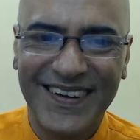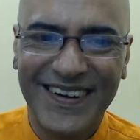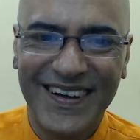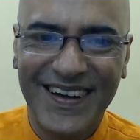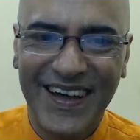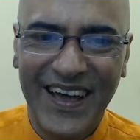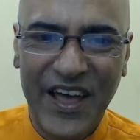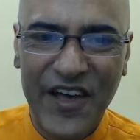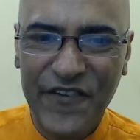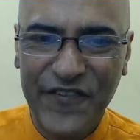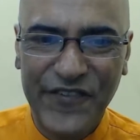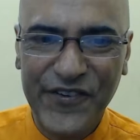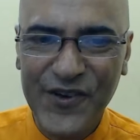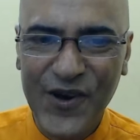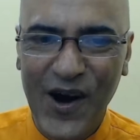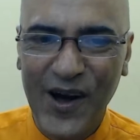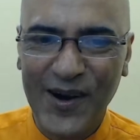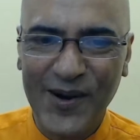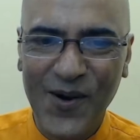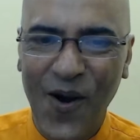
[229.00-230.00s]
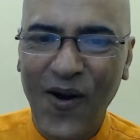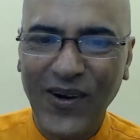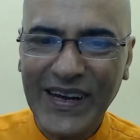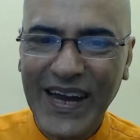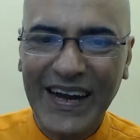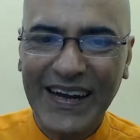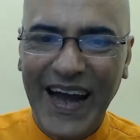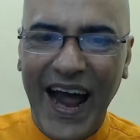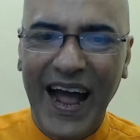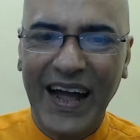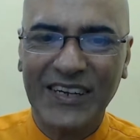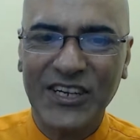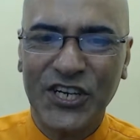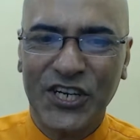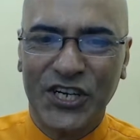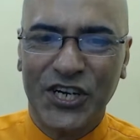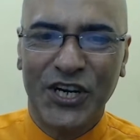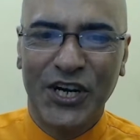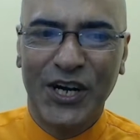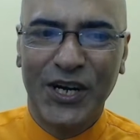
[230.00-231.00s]
If you are not
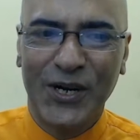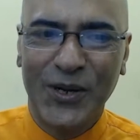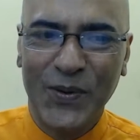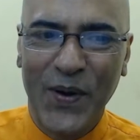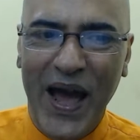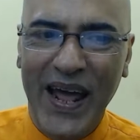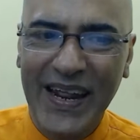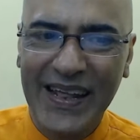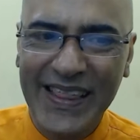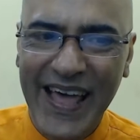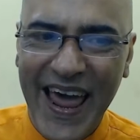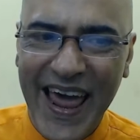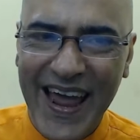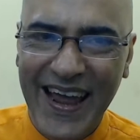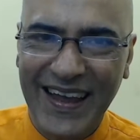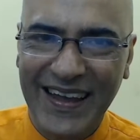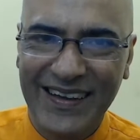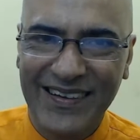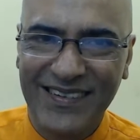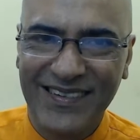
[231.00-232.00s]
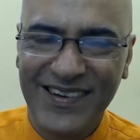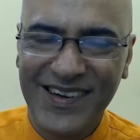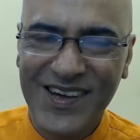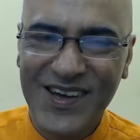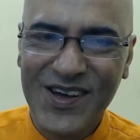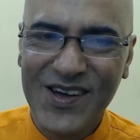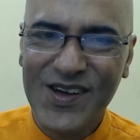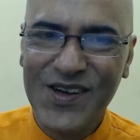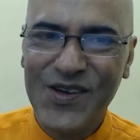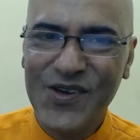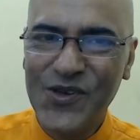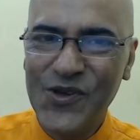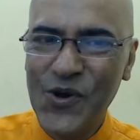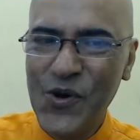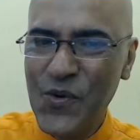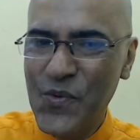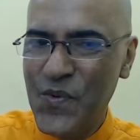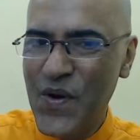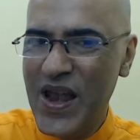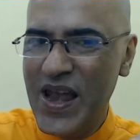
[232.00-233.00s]
attached to anything,
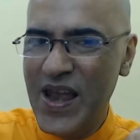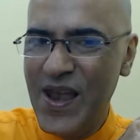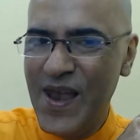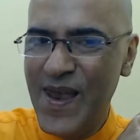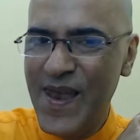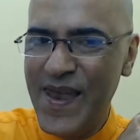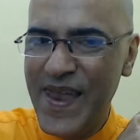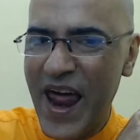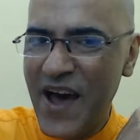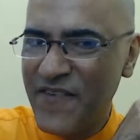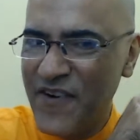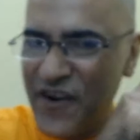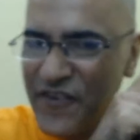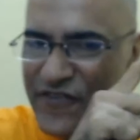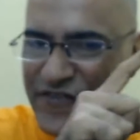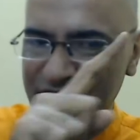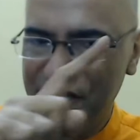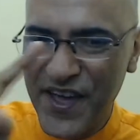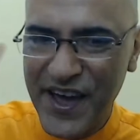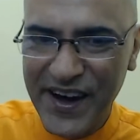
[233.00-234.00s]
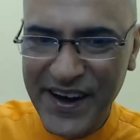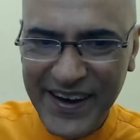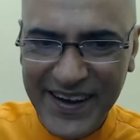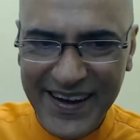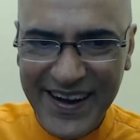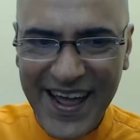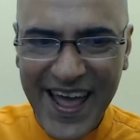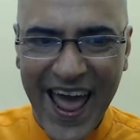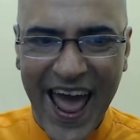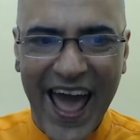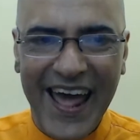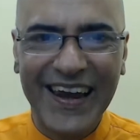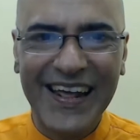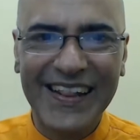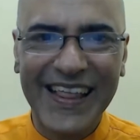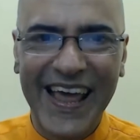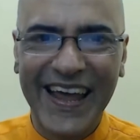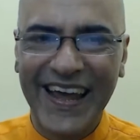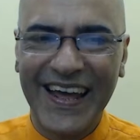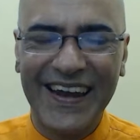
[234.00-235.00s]
you will never fear
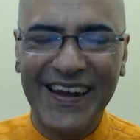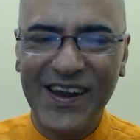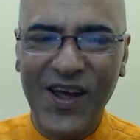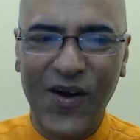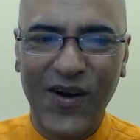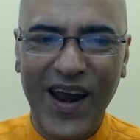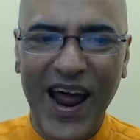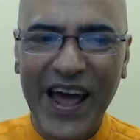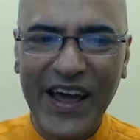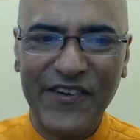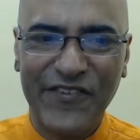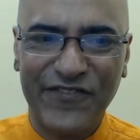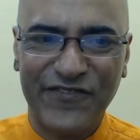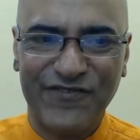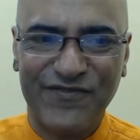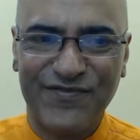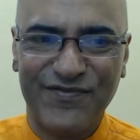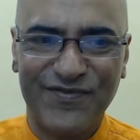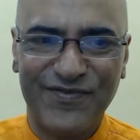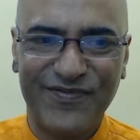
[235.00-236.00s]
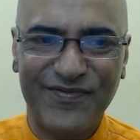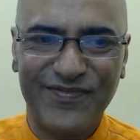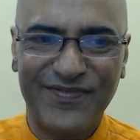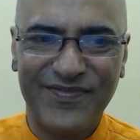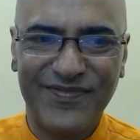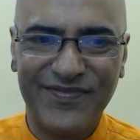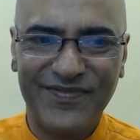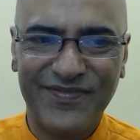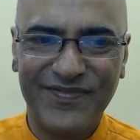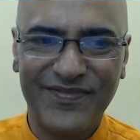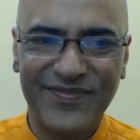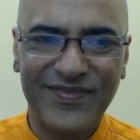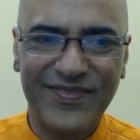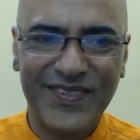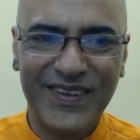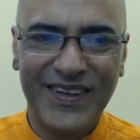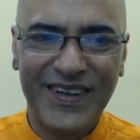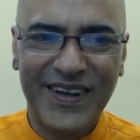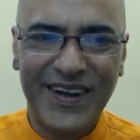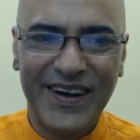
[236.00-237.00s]
anything in your life.
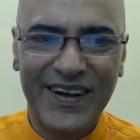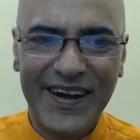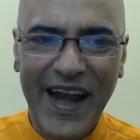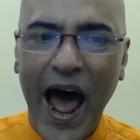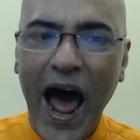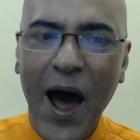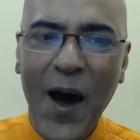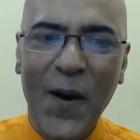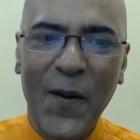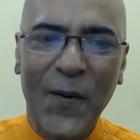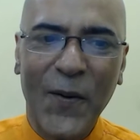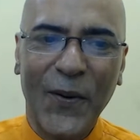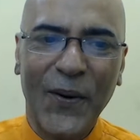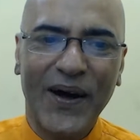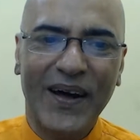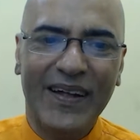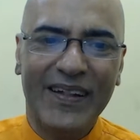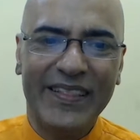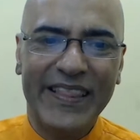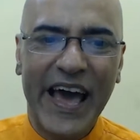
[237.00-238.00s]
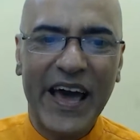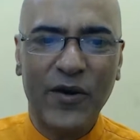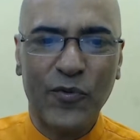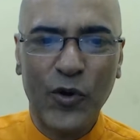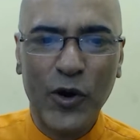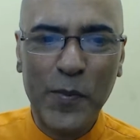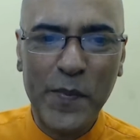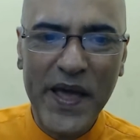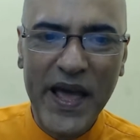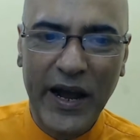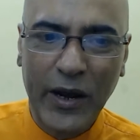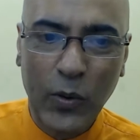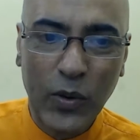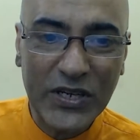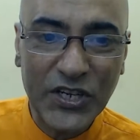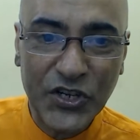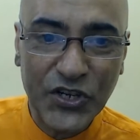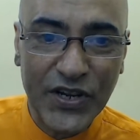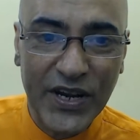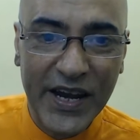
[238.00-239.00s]
Now, there would be a
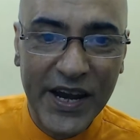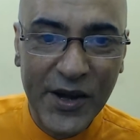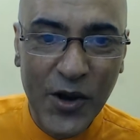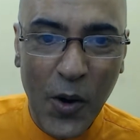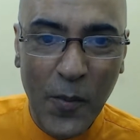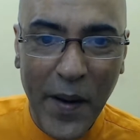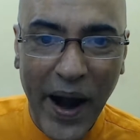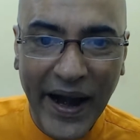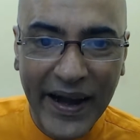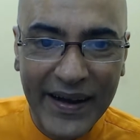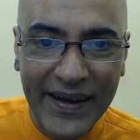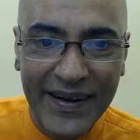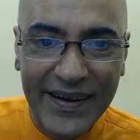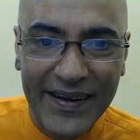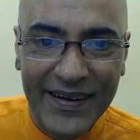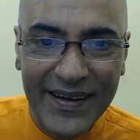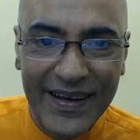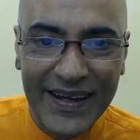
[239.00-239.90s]
question in your mind